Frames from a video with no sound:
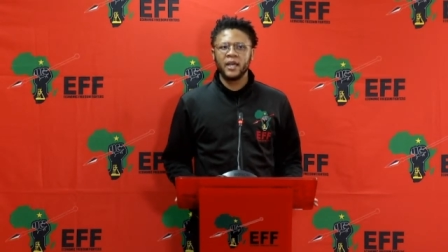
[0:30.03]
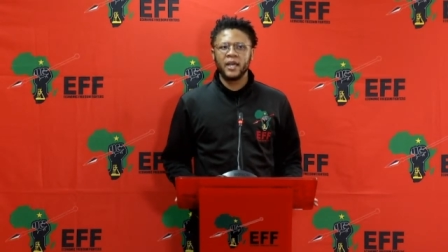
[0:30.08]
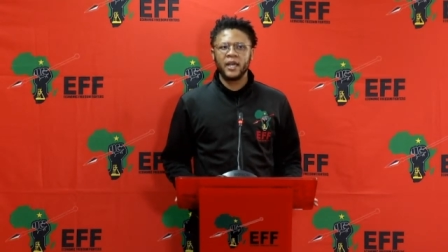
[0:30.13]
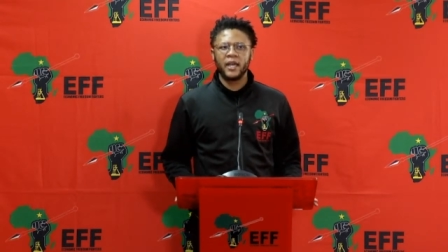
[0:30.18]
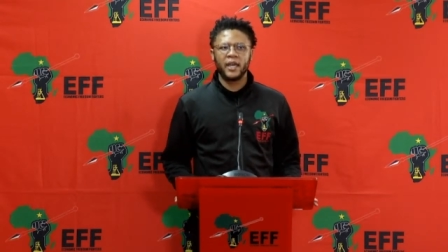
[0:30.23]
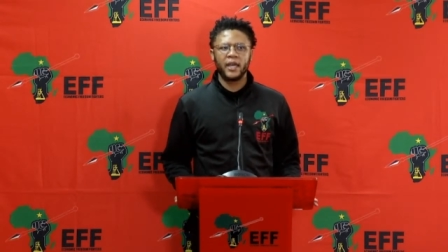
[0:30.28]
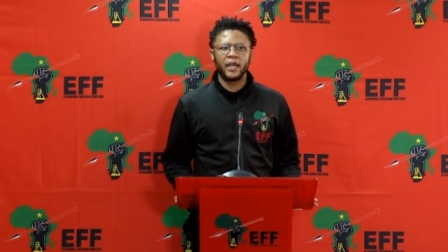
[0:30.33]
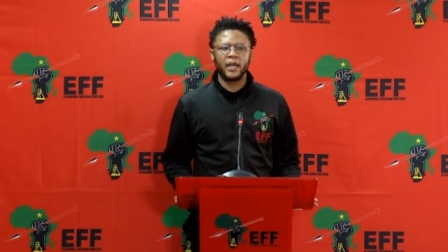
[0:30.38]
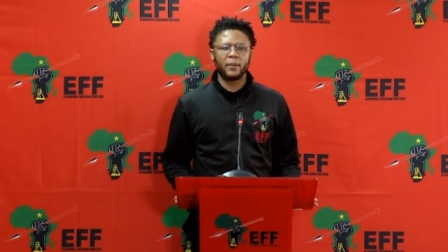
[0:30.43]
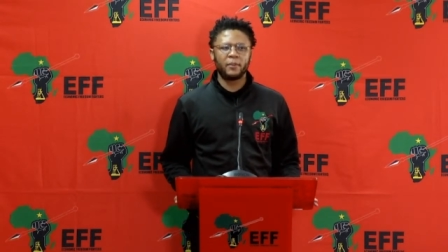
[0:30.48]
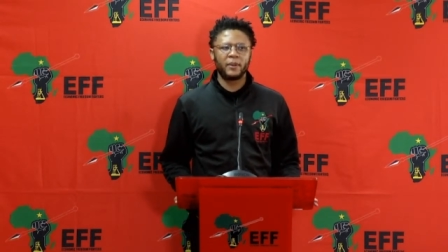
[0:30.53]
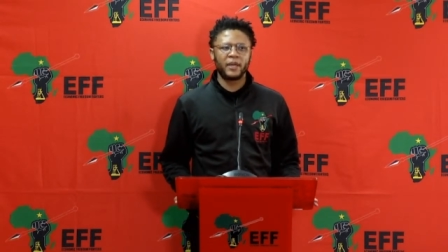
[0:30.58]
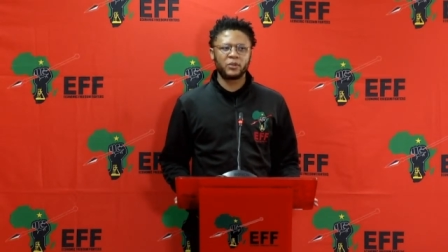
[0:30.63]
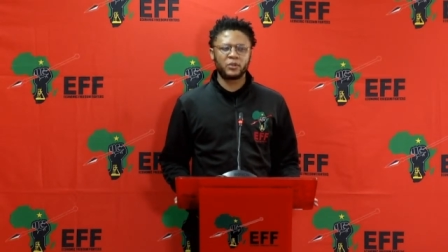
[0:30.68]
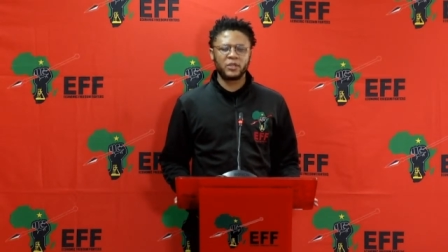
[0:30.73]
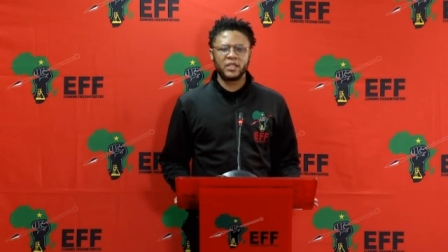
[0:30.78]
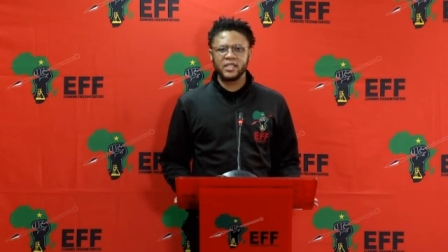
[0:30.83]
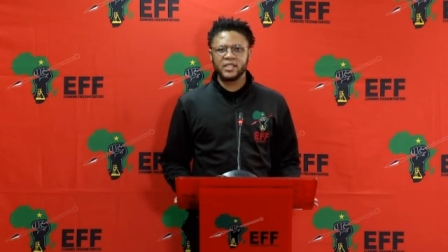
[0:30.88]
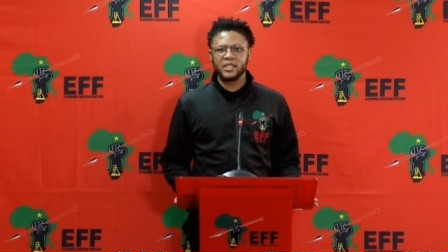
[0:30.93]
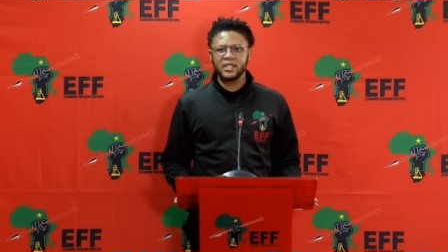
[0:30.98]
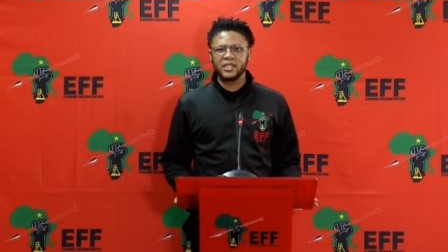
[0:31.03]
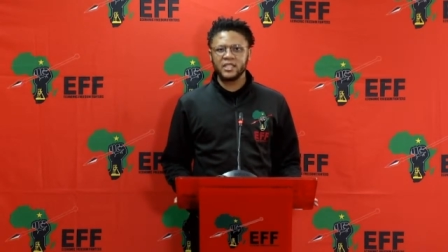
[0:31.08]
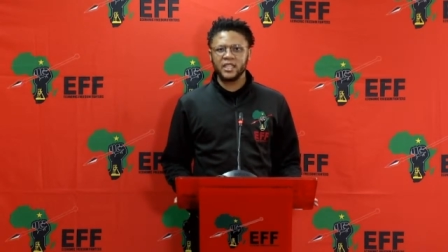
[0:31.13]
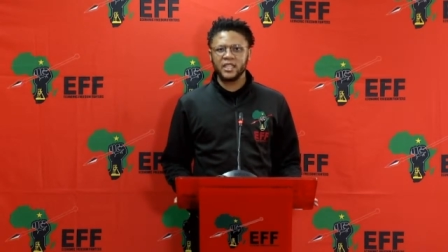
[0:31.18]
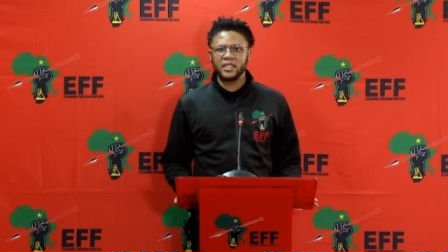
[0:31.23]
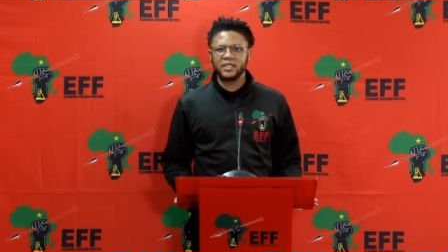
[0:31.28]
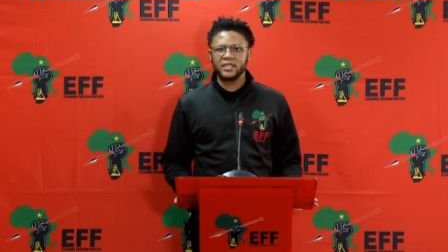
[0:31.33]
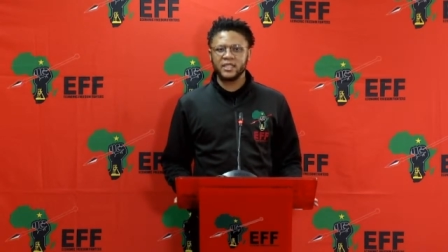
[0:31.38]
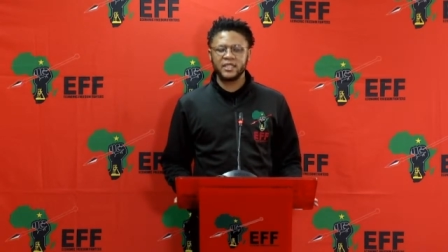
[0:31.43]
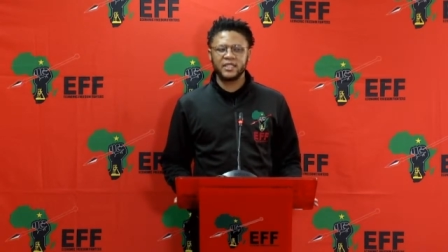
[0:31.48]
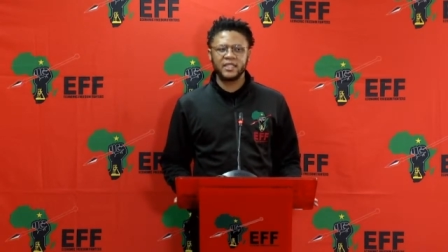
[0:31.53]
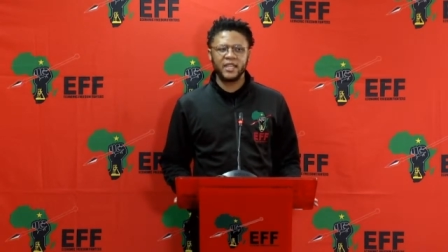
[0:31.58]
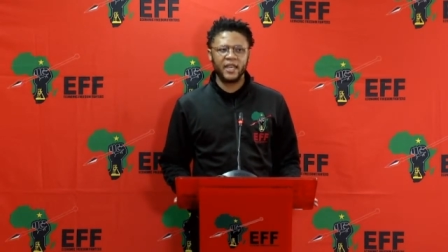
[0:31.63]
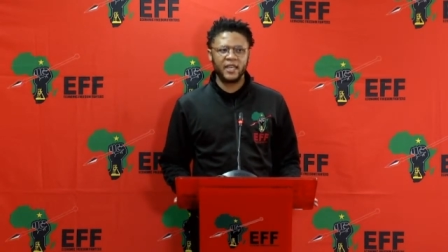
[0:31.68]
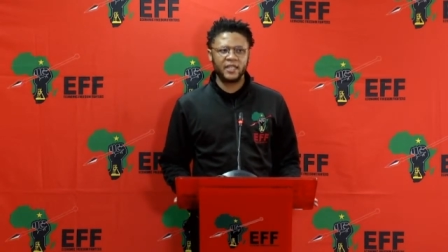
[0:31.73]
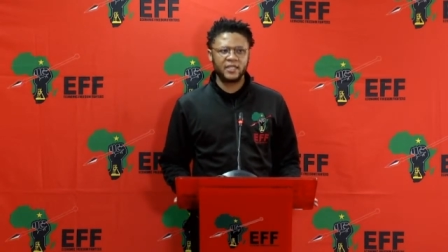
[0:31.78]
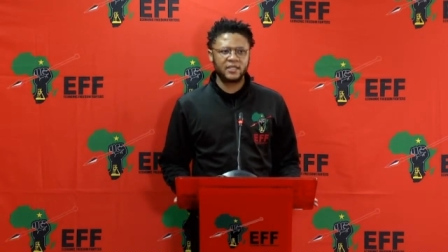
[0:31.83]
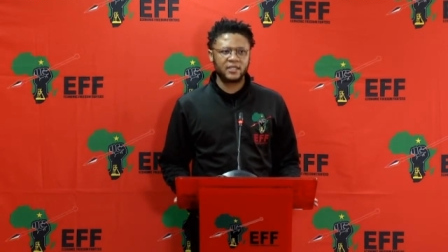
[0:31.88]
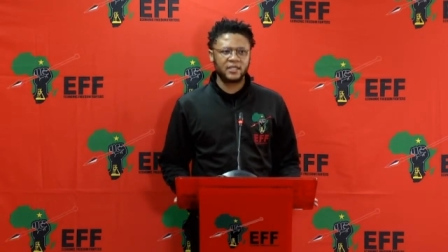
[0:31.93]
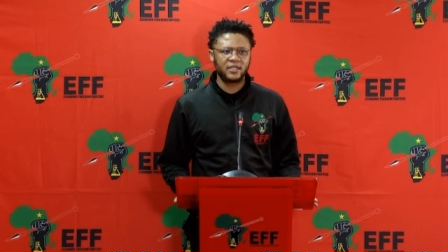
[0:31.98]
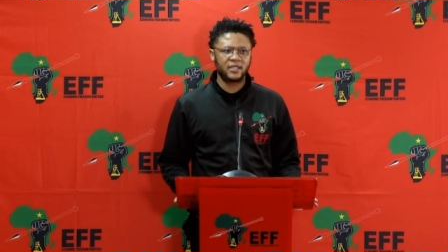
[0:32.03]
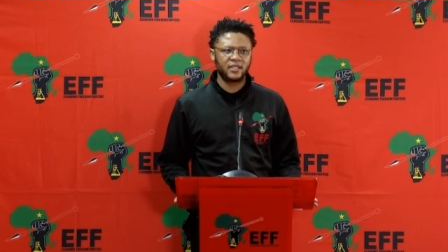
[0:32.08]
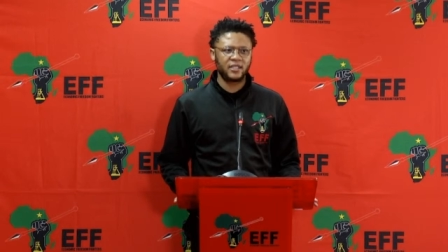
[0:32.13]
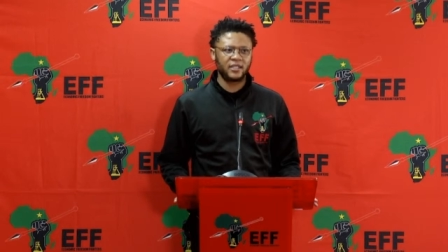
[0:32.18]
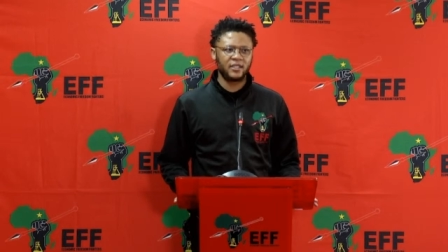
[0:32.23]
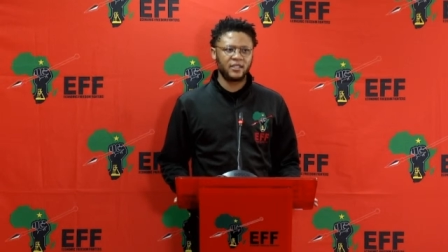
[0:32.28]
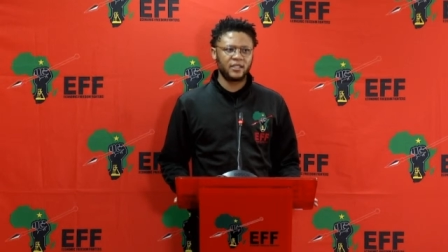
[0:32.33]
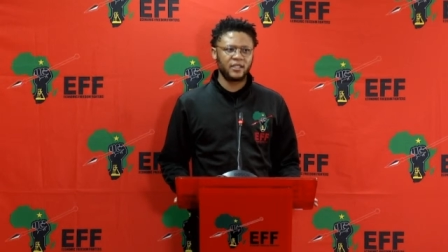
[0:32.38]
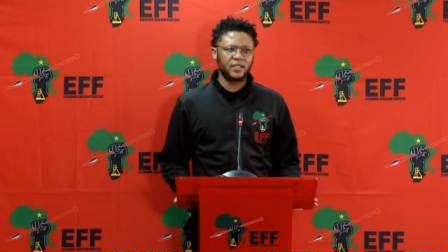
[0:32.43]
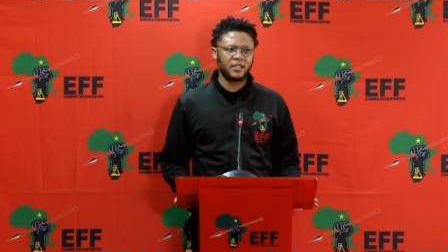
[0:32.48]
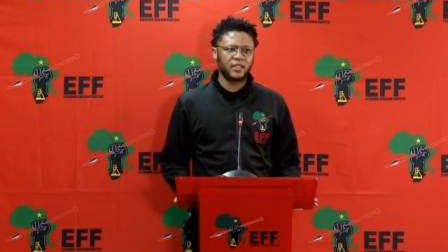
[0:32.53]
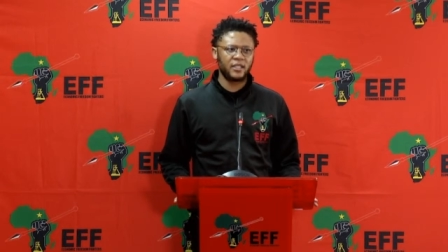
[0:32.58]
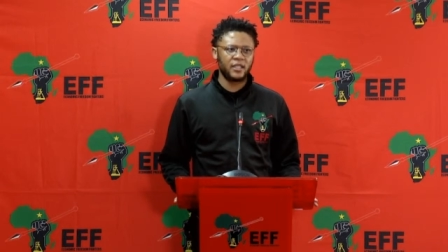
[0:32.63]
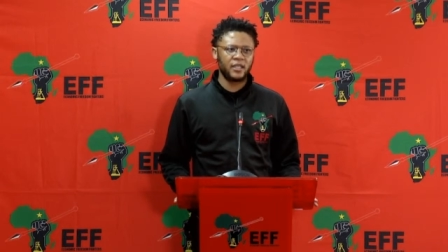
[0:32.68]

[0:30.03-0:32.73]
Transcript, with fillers: Uh, but this is just a test. The